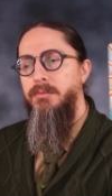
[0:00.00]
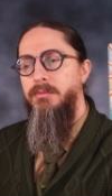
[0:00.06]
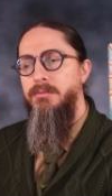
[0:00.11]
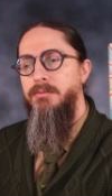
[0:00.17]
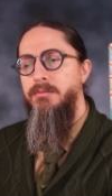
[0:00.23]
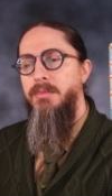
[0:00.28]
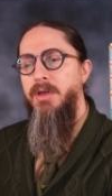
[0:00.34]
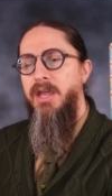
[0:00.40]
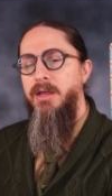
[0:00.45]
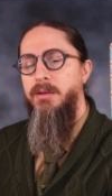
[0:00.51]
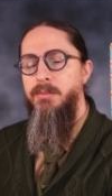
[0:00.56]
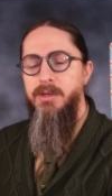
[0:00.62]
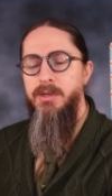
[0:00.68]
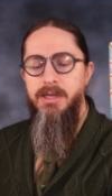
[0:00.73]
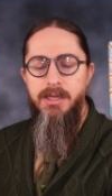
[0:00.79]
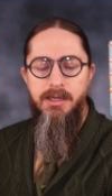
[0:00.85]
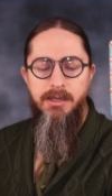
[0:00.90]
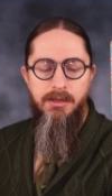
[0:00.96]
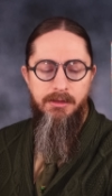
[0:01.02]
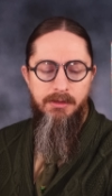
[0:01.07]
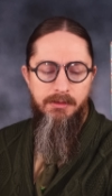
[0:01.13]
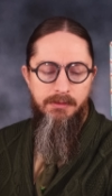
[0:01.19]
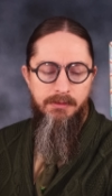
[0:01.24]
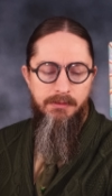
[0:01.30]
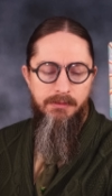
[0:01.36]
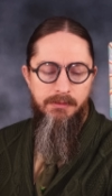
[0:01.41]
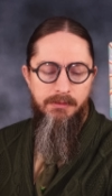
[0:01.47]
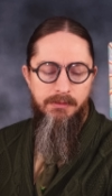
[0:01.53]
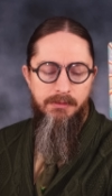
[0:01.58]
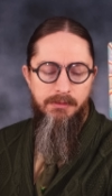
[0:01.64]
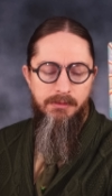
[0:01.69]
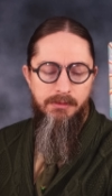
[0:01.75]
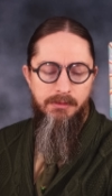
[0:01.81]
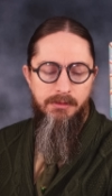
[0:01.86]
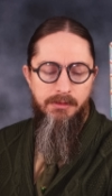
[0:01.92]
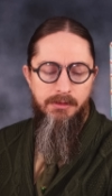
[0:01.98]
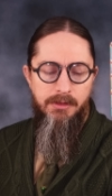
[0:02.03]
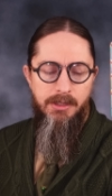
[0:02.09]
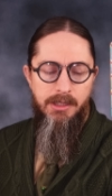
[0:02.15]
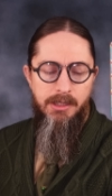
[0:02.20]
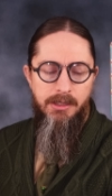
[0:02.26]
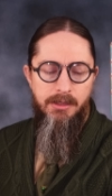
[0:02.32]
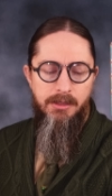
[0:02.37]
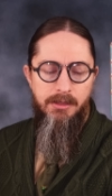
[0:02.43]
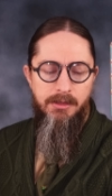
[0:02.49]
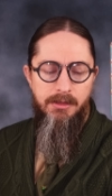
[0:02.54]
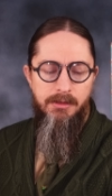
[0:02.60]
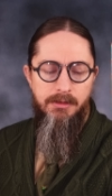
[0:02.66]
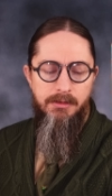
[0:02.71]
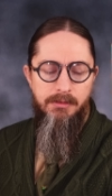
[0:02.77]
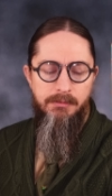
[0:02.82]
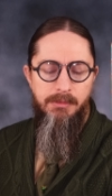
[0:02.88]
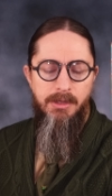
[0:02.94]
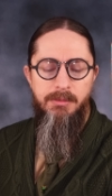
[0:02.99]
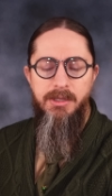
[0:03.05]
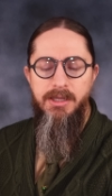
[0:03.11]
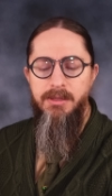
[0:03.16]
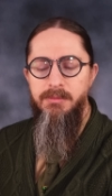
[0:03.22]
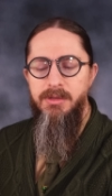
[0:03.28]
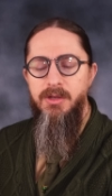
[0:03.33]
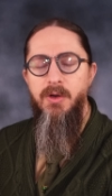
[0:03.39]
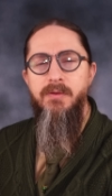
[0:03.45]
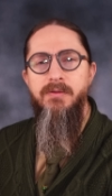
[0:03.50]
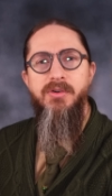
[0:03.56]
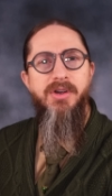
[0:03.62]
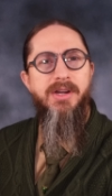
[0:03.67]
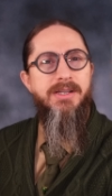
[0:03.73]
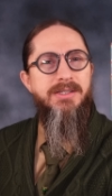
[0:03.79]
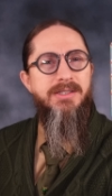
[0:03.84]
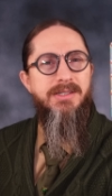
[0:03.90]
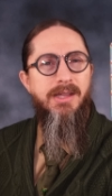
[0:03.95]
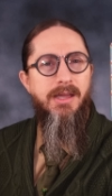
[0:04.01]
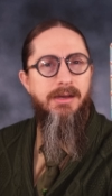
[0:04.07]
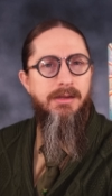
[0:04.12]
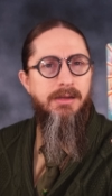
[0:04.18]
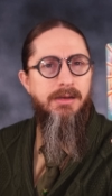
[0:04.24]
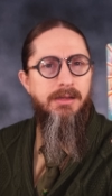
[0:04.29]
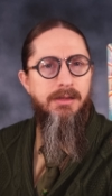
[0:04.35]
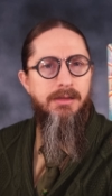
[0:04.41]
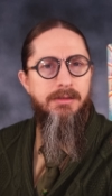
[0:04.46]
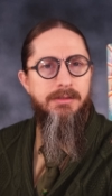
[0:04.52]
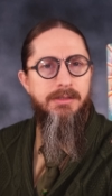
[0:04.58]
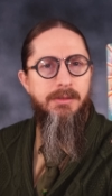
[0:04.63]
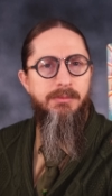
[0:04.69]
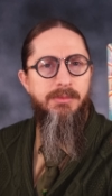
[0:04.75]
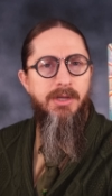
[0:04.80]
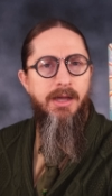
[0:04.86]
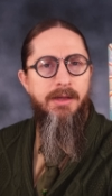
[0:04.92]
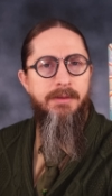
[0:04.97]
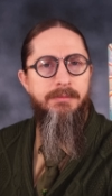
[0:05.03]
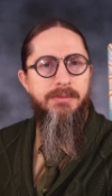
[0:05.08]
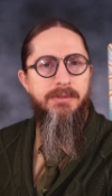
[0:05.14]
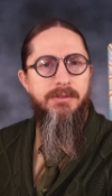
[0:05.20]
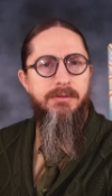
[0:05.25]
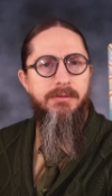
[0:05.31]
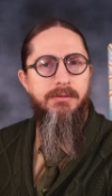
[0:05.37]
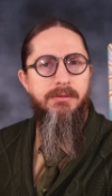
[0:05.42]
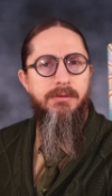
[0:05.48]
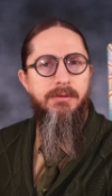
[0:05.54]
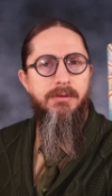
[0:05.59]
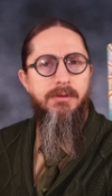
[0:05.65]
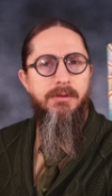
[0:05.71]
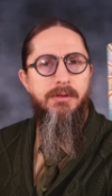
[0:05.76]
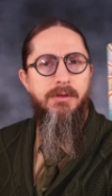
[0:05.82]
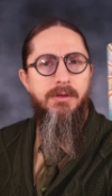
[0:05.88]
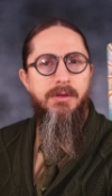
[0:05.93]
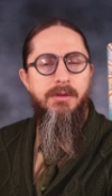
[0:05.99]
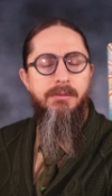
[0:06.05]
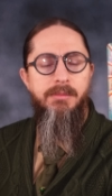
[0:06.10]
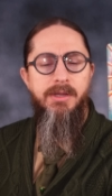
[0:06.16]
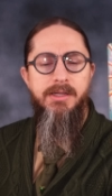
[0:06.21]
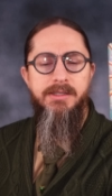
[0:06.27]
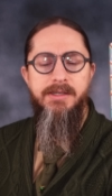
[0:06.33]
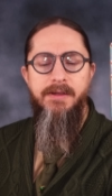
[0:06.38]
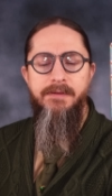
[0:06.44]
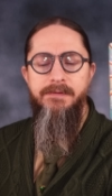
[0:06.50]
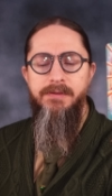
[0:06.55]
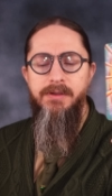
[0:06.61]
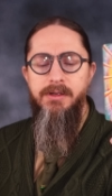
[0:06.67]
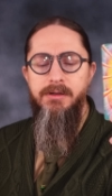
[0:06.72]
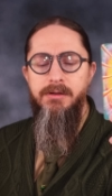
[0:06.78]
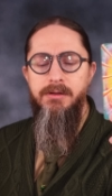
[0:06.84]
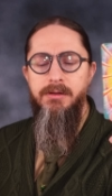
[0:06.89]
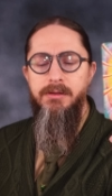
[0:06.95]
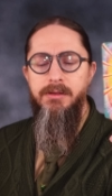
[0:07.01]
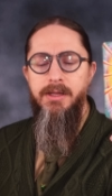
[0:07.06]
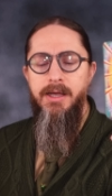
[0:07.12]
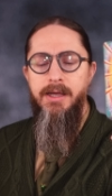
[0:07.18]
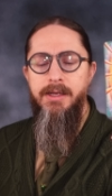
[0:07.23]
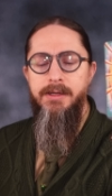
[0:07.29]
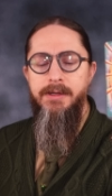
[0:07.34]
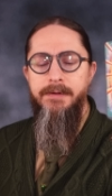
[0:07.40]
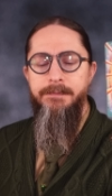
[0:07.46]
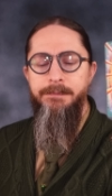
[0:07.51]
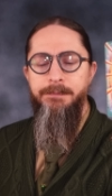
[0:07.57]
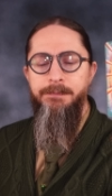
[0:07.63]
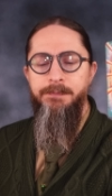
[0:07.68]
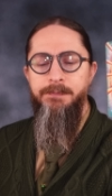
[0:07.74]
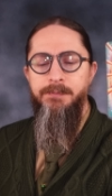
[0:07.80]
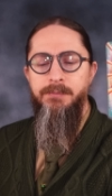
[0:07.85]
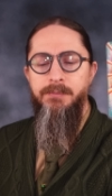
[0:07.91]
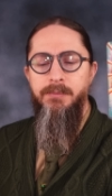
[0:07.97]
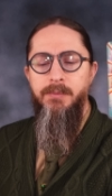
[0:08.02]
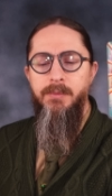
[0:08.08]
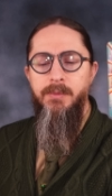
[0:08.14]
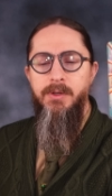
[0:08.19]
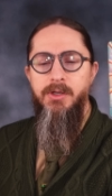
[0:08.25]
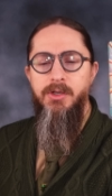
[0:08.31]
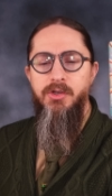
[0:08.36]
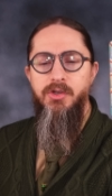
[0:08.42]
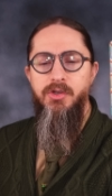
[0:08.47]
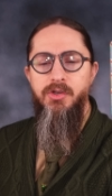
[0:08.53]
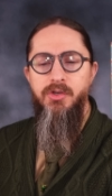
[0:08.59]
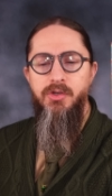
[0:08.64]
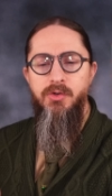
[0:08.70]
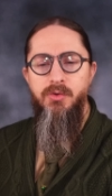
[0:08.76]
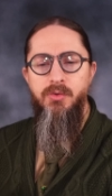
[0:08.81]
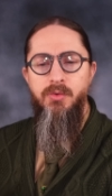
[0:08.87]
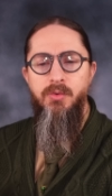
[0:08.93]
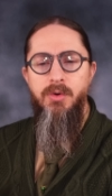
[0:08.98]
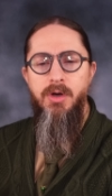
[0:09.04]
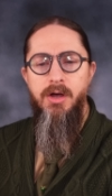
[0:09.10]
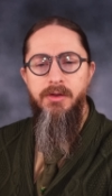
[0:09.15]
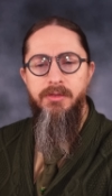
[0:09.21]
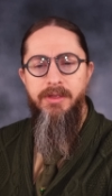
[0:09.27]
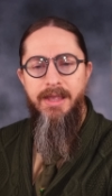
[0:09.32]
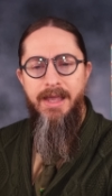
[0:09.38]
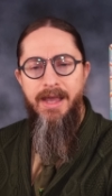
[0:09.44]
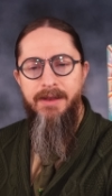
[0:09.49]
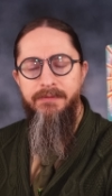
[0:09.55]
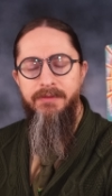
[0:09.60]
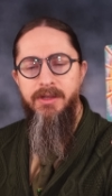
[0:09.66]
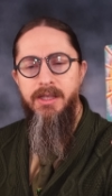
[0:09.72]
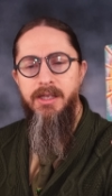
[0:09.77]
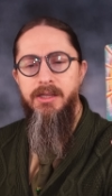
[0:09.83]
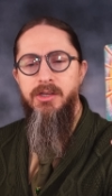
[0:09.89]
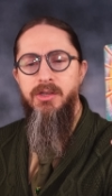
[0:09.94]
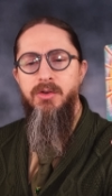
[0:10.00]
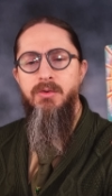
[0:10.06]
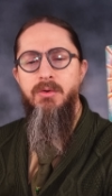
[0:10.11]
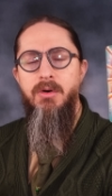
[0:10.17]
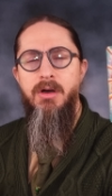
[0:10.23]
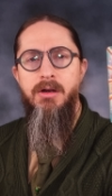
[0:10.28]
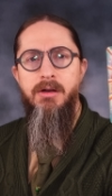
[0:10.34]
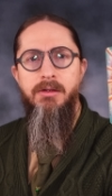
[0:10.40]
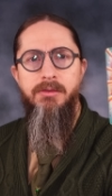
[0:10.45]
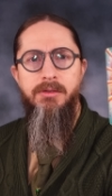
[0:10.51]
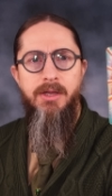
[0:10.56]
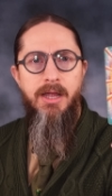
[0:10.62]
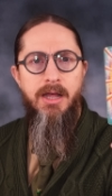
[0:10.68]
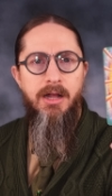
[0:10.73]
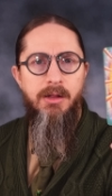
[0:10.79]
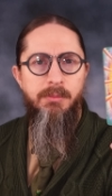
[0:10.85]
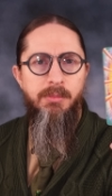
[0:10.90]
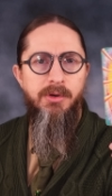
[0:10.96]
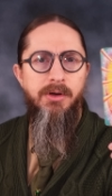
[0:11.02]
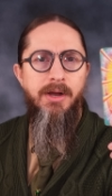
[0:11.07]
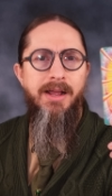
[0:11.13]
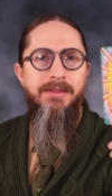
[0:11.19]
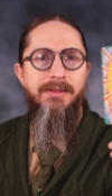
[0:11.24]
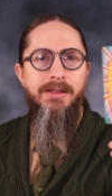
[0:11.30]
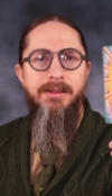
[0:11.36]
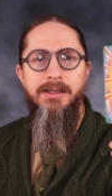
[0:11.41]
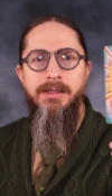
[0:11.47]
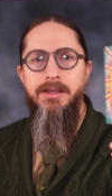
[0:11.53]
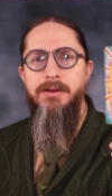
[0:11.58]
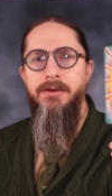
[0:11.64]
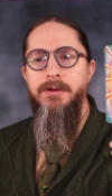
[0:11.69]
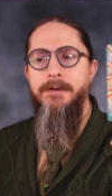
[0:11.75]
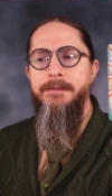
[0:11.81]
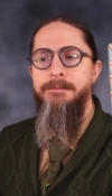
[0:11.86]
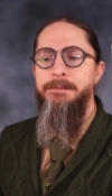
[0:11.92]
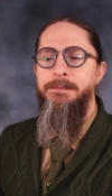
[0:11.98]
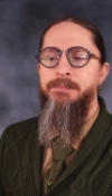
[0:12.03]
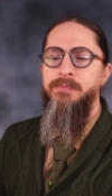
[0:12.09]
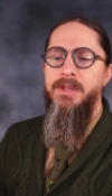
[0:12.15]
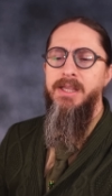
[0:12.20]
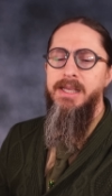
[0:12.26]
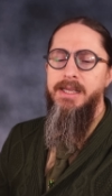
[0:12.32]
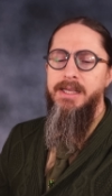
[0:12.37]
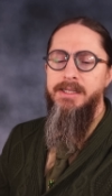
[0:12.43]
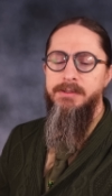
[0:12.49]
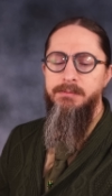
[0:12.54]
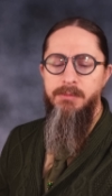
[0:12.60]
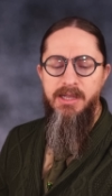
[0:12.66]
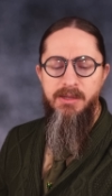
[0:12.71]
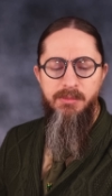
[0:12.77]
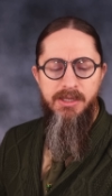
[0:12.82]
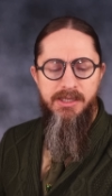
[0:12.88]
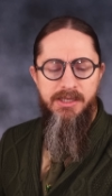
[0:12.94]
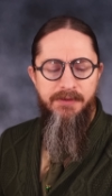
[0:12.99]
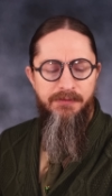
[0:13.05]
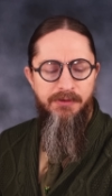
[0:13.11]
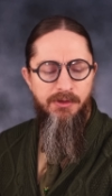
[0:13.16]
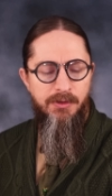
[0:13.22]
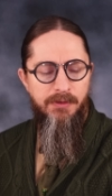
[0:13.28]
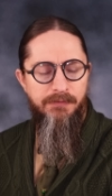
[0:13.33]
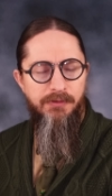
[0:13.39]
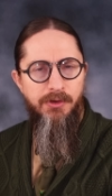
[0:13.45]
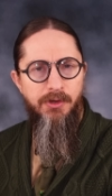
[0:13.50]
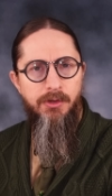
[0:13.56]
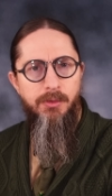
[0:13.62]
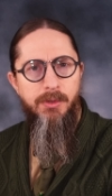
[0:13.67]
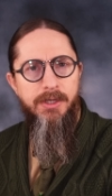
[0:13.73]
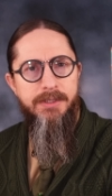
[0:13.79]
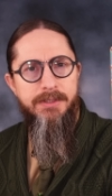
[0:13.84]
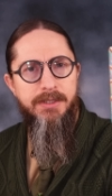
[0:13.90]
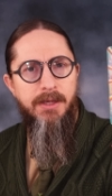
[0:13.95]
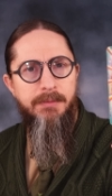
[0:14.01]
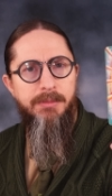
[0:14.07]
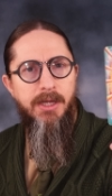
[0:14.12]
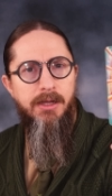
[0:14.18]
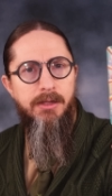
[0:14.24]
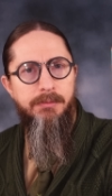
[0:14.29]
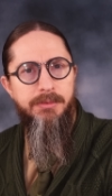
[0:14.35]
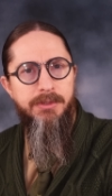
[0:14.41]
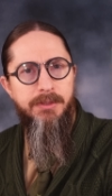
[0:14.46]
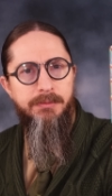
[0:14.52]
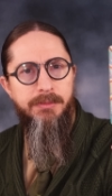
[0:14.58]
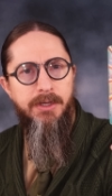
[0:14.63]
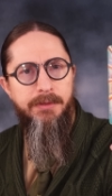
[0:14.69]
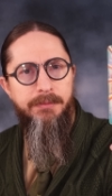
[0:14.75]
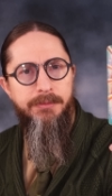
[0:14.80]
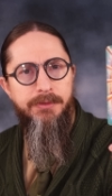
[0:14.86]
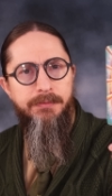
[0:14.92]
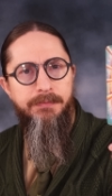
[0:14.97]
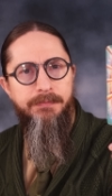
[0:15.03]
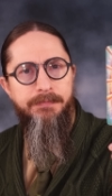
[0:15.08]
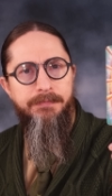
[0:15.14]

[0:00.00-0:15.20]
maybe, uh, maybe can be overextended sometimes because I feel like you are the advocate, you are the helper and the leader, it may be difficult for you to accept help sometimes.